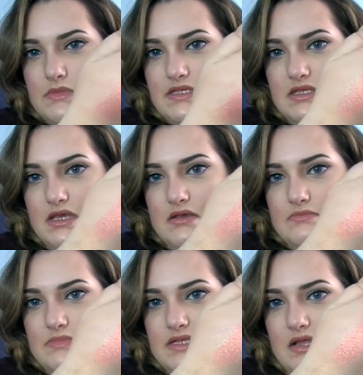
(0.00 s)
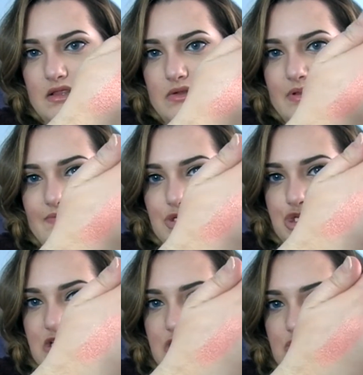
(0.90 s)
See that? It's got a little bit of a
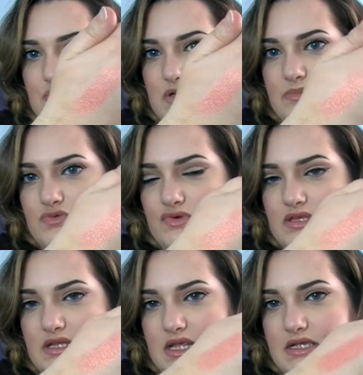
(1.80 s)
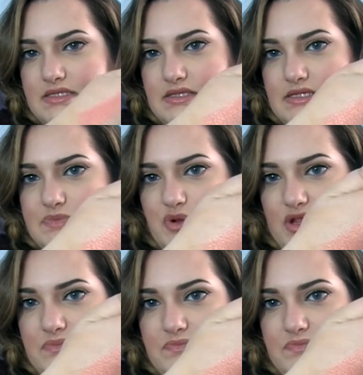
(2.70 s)
sheen to it. It'll be really nice in the spring.